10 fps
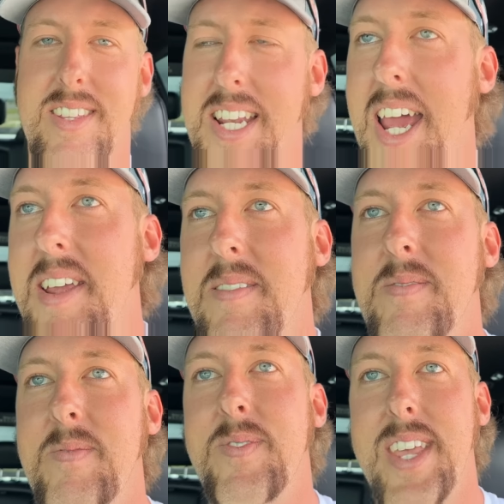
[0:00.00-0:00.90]
tonight.
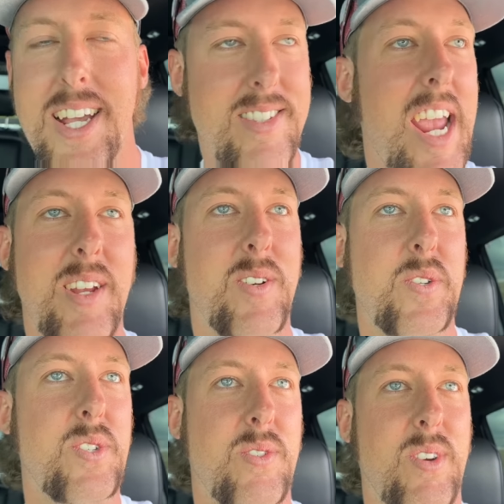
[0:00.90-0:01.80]
That's
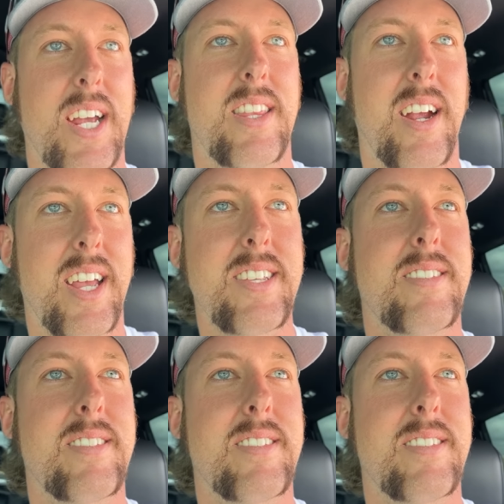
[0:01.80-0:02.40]
dangerous right there. That's